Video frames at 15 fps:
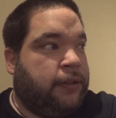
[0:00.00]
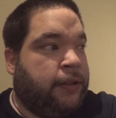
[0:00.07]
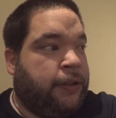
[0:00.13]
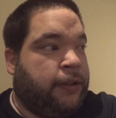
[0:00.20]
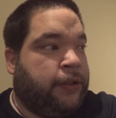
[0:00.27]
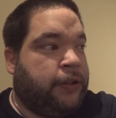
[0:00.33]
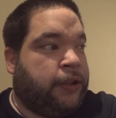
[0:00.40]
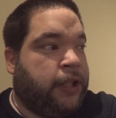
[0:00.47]

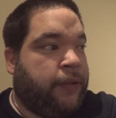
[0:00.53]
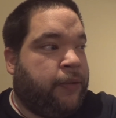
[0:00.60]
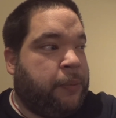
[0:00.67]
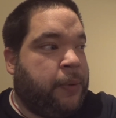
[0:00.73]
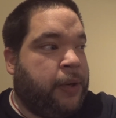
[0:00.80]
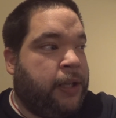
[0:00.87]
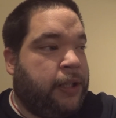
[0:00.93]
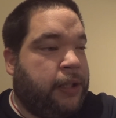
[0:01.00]
I could cover
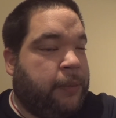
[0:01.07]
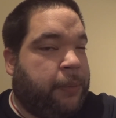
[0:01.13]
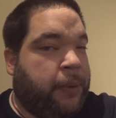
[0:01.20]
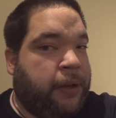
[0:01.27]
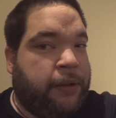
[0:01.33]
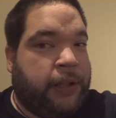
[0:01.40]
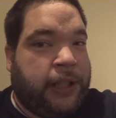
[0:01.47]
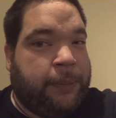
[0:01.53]
My Little
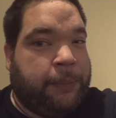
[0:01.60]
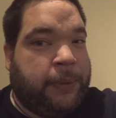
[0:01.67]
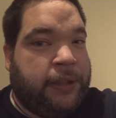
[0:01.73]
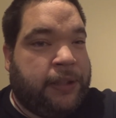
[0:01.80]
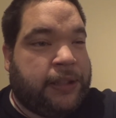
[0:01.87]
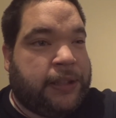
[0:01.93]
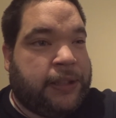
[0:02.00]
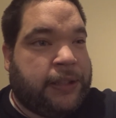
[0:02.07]
Pony,
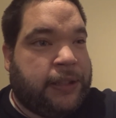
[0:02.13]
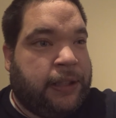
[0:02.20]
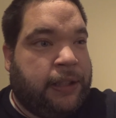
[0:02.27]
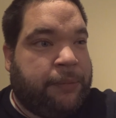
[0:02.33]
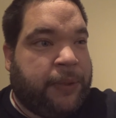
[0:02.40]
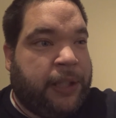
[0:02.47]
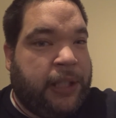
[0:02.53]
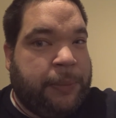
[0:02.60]
but
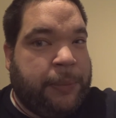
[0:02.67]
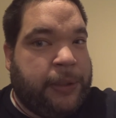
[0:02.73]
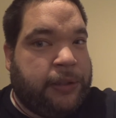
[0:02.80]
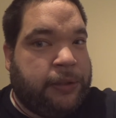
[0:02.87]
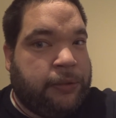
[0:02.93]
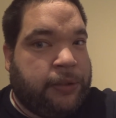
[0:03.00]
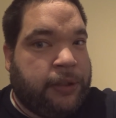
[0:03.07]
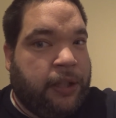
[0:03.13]
I'm getting a
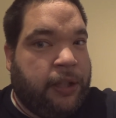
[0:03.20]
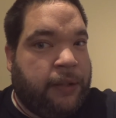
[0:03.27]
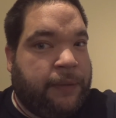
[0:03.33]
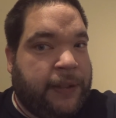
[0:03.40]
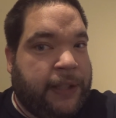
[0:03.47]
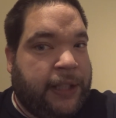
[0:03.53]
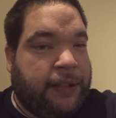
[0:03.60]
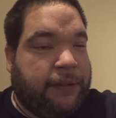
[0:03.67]
bit too tired
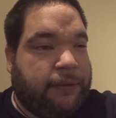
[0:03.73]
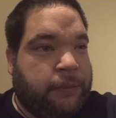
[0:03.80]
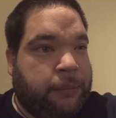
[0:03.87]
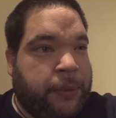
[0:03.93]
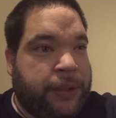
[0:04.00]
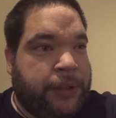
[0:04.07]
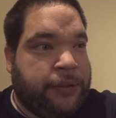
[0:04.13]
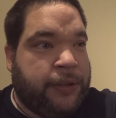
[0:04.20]
for that.
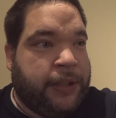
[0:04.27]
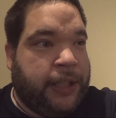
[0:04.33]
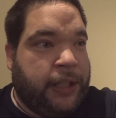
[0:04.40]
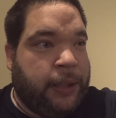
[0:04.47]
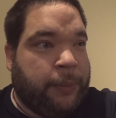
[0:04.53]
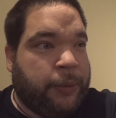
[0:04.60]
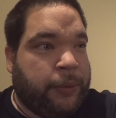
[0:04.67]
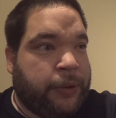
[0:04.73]
I might do
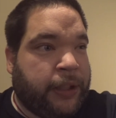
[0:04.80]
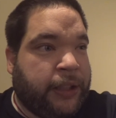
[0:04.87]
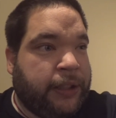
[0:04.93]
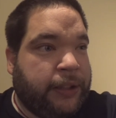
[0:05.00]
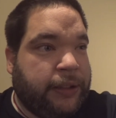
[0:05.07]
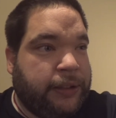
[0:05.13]
that in the morning.